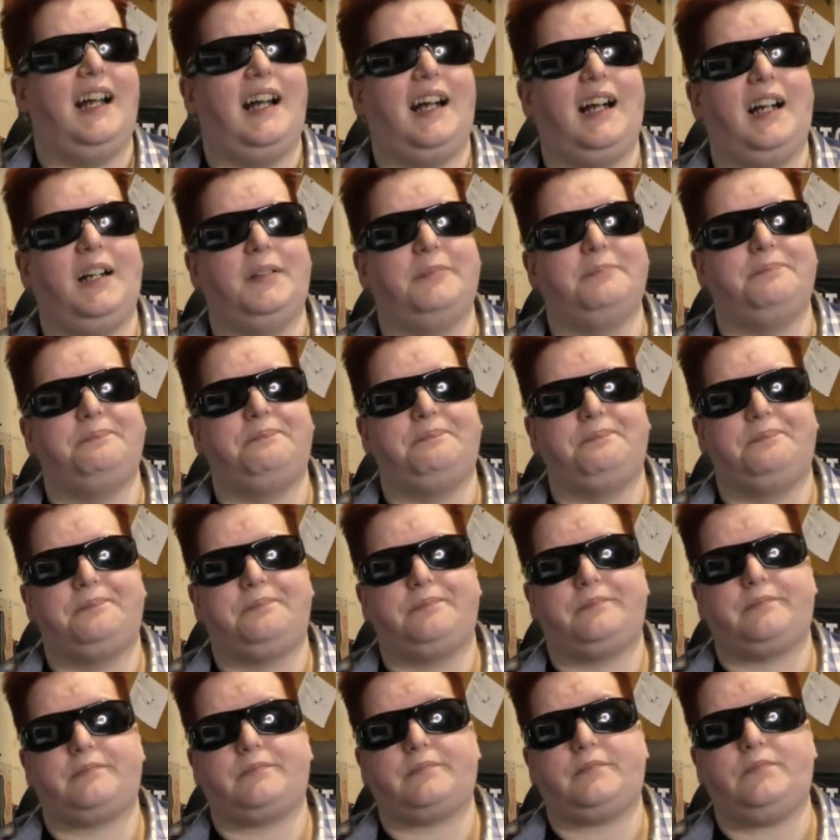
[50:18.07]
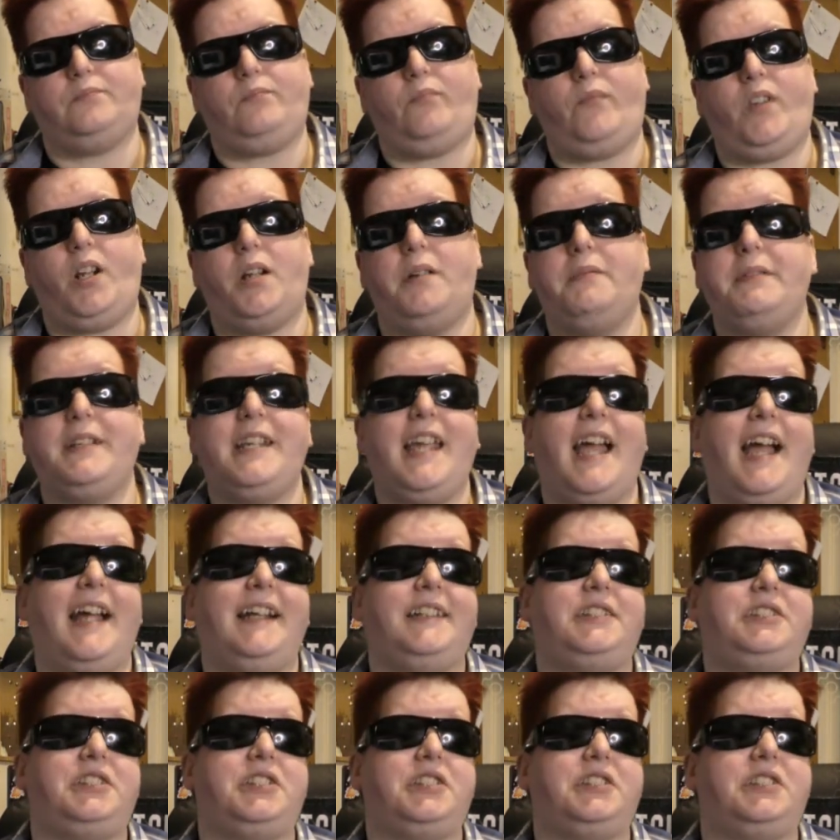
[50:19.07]
Yeah,
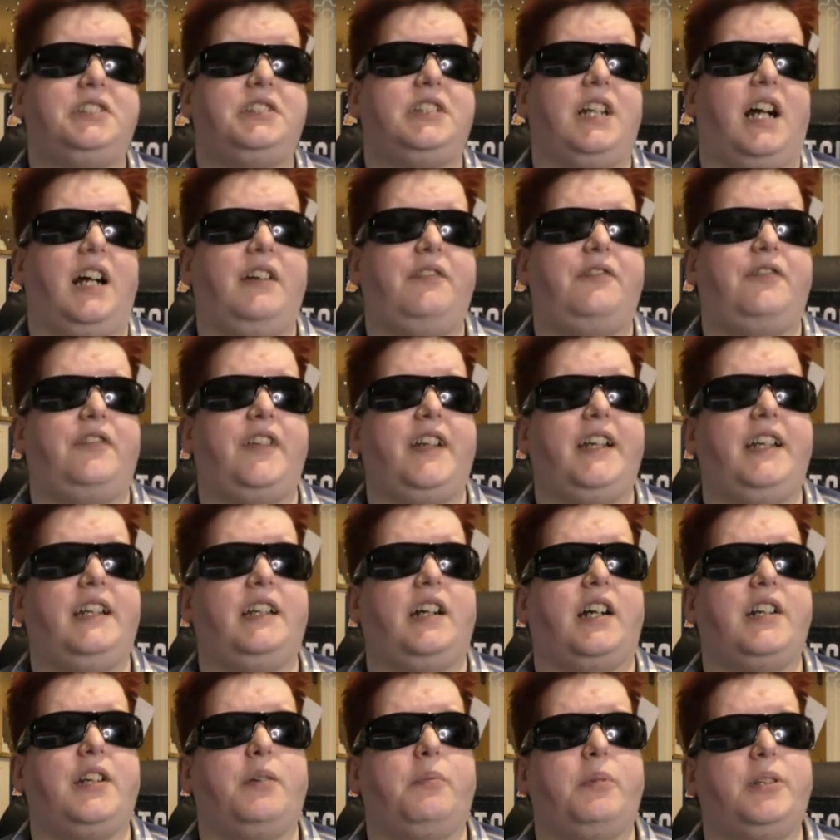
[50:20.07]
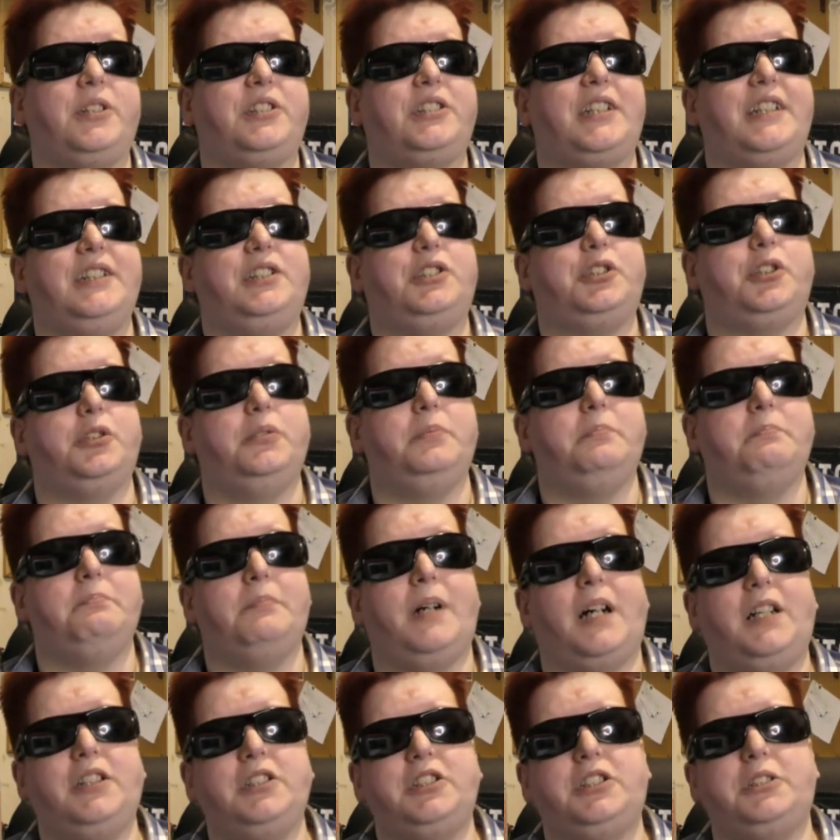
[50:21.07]
it's just, I think I don't want to say too
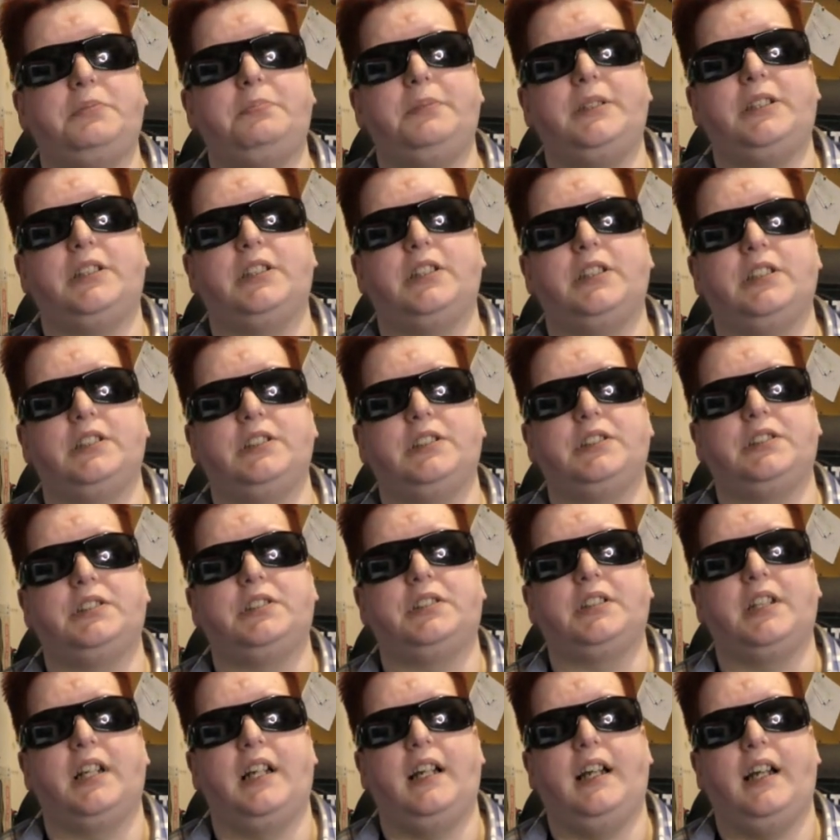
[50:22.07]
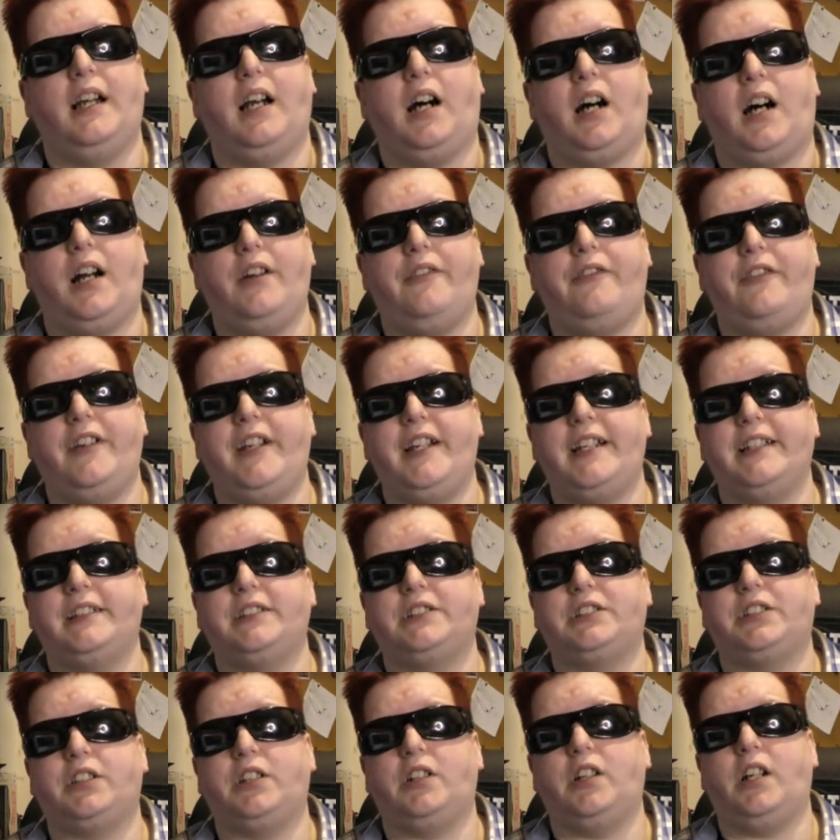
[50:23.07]
much, because I think
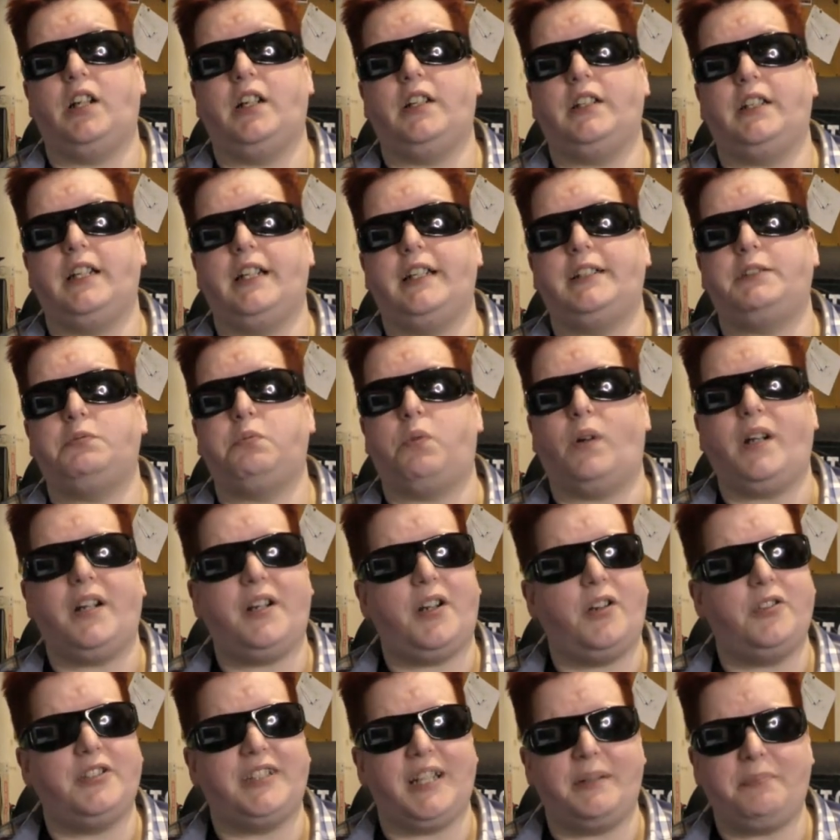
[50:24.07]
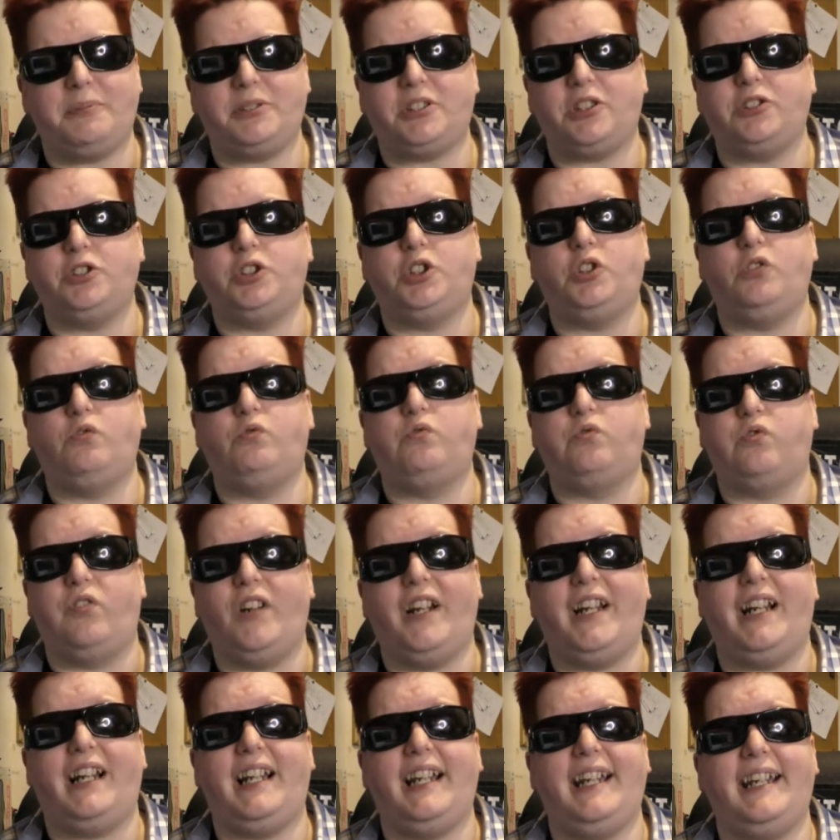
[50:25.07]
it's one of those episodes you
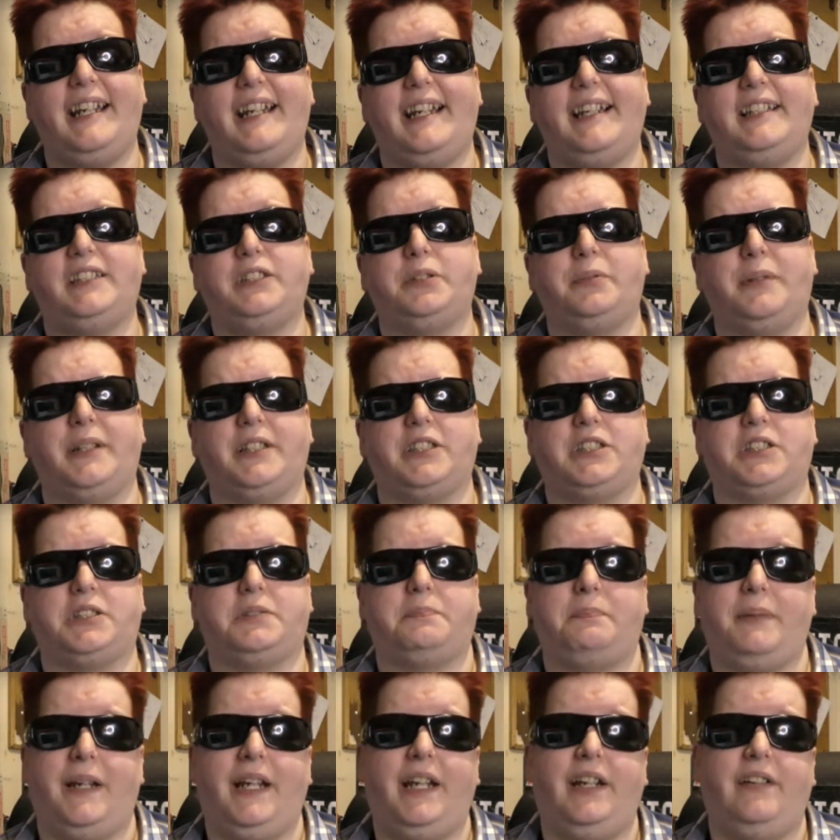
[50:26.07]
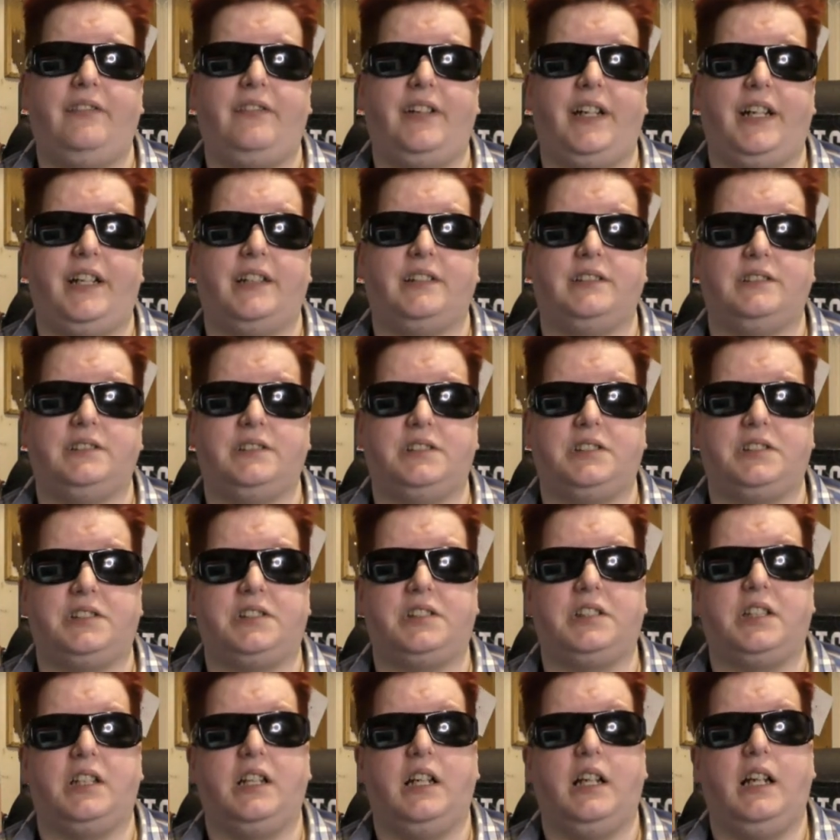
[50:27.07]
really need to
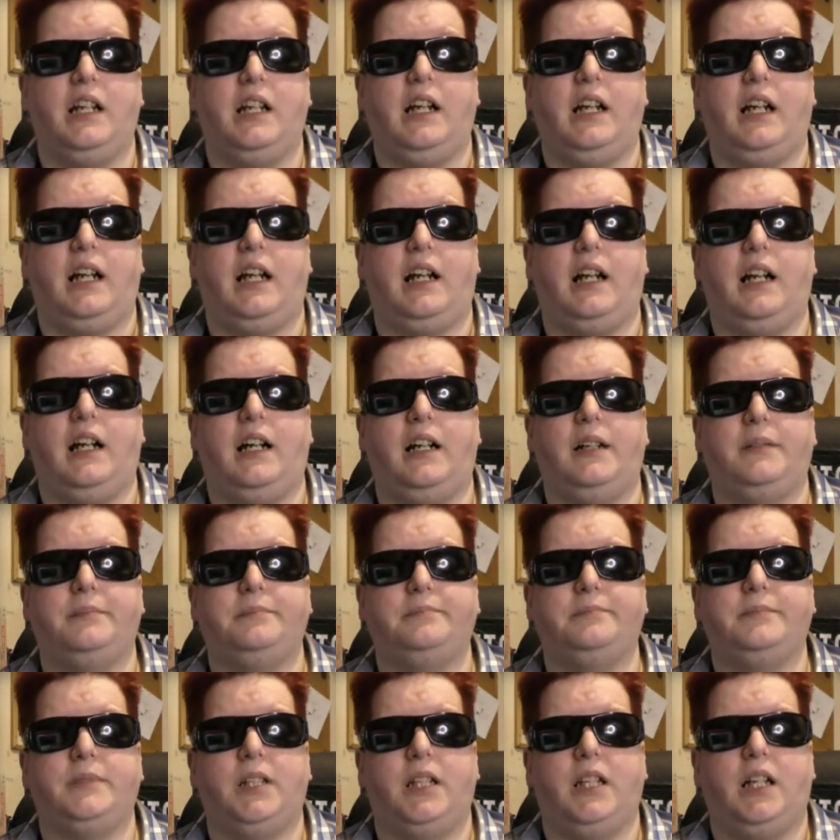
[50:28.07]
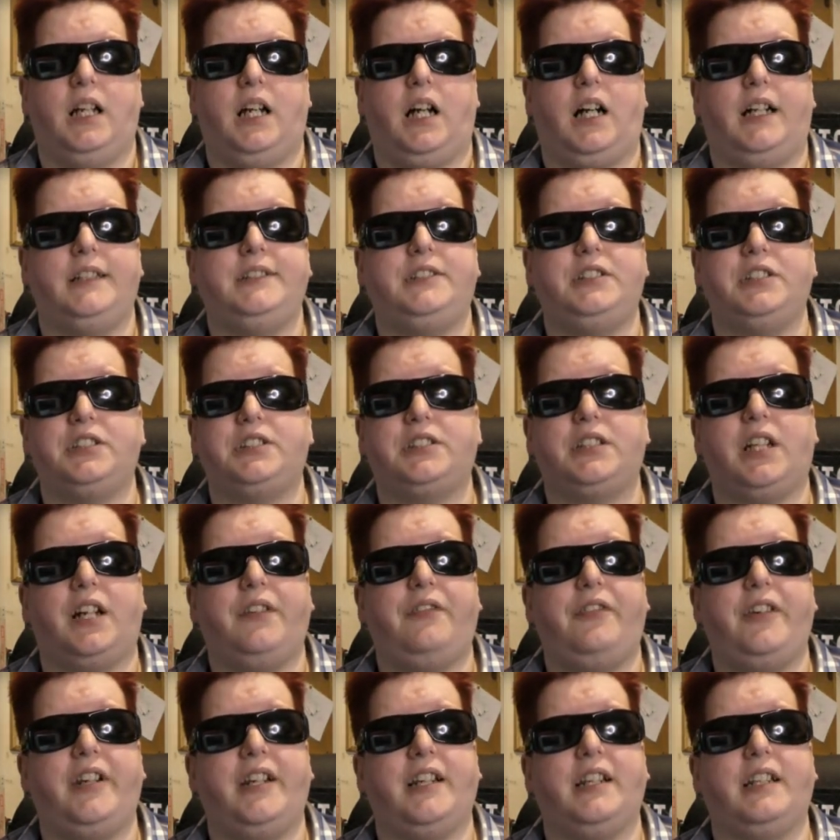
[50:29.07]
experience. I
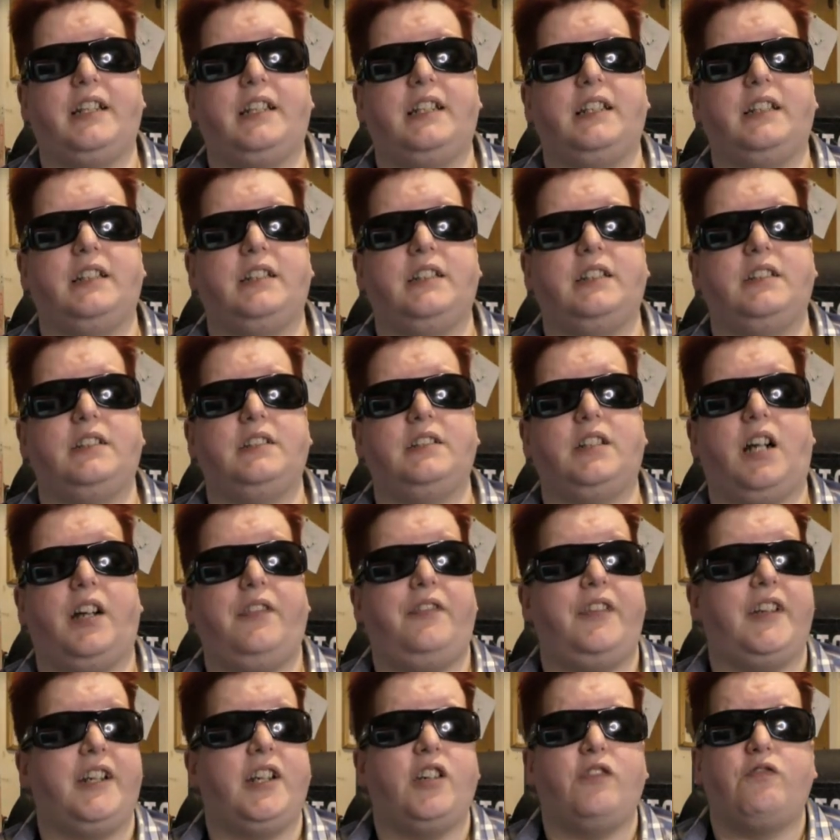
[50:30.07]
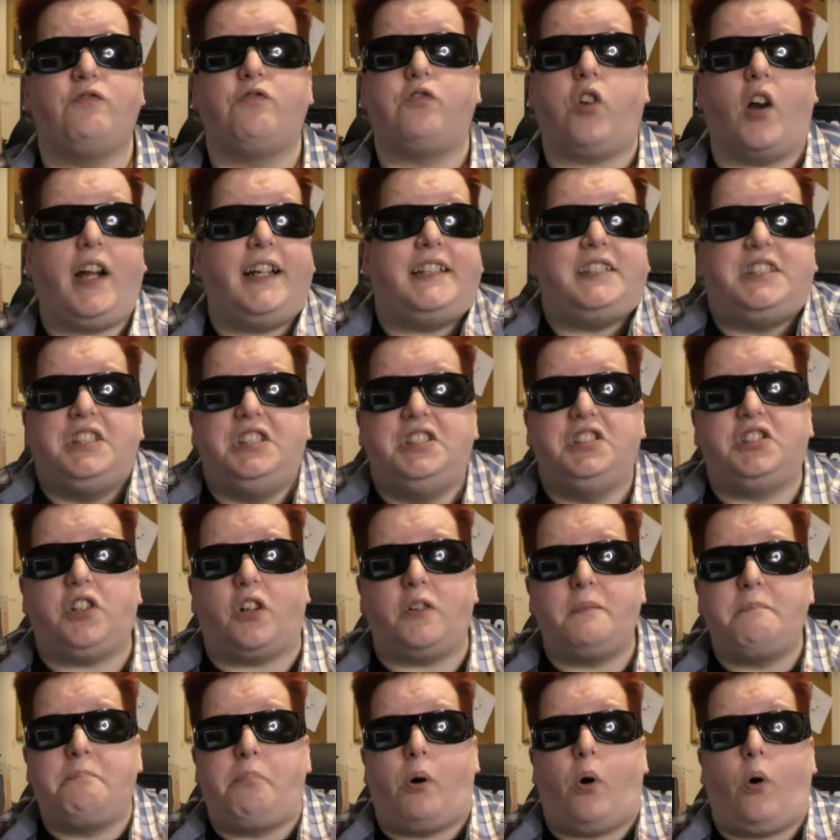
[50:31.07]
think the writing's
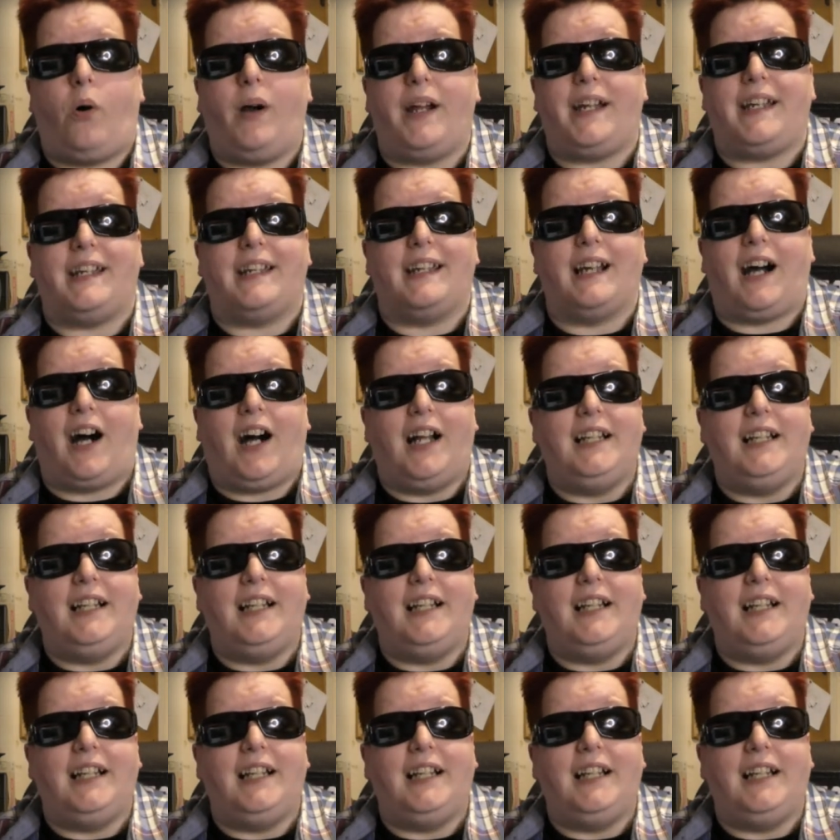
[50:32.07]
on point.